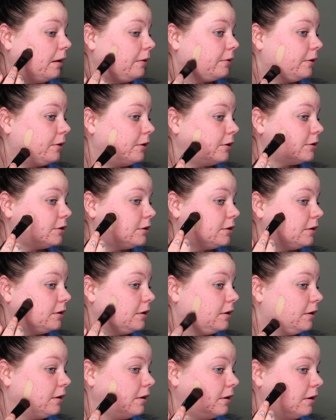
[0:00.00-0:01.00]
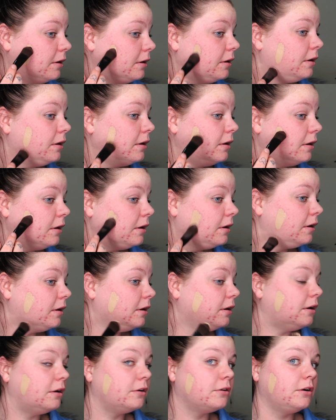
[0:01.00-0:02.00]
Oh gosh.
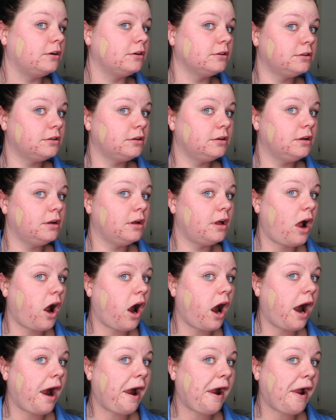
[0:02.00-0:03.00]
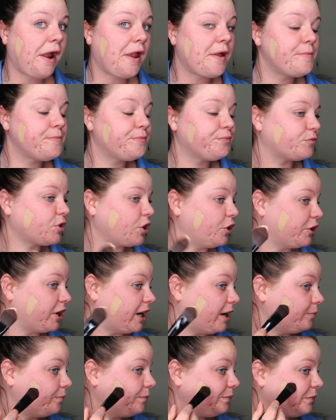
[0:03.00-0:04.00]
Oh gosh.
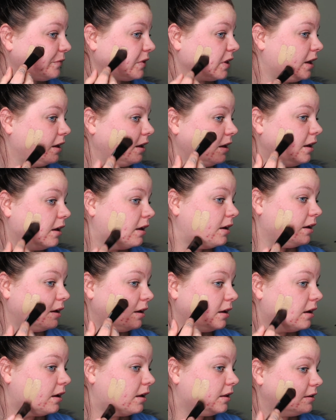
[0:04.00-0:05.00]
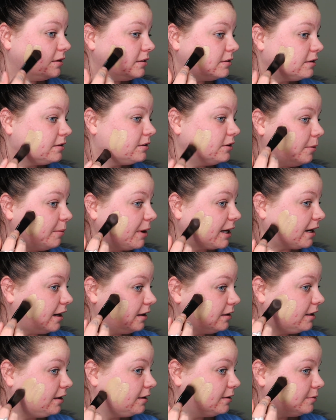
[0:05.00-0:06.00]
Okay. This is not my
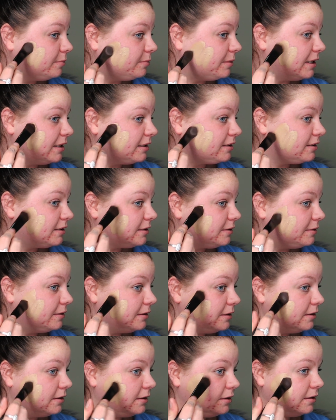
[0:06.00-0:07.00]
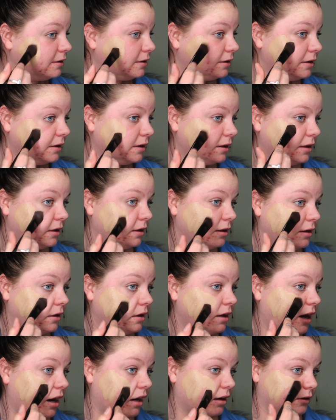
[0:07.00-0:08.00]
color, but
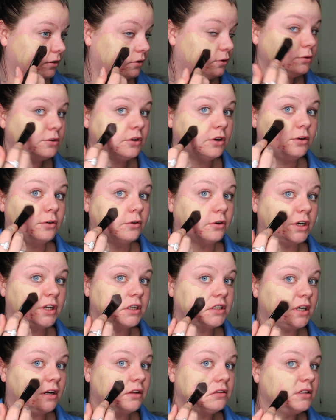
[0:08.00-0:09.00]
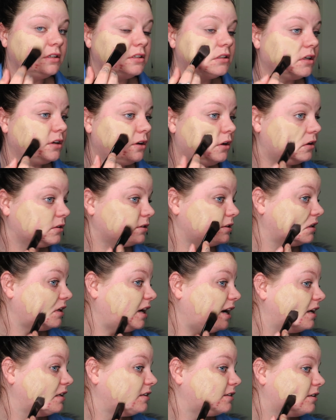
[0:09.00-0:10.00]
I can also already tell that it's gonna
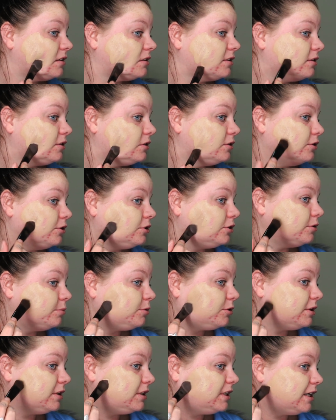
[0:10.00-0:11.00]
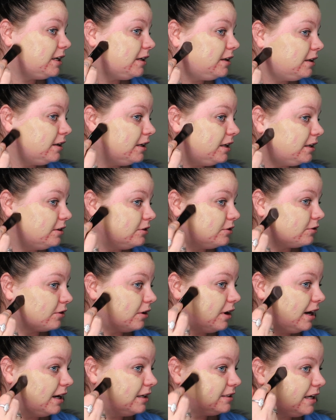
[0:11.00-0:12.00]
oxidize because as soon as you put it down, it
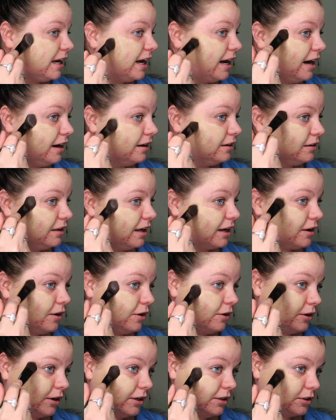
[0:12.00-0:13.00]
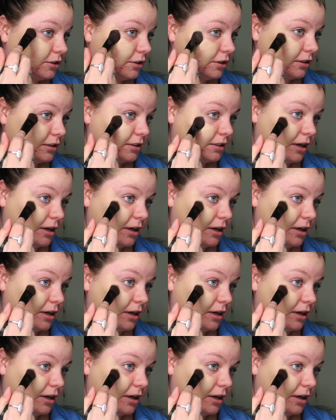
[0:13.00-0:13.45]
dries out like orange on the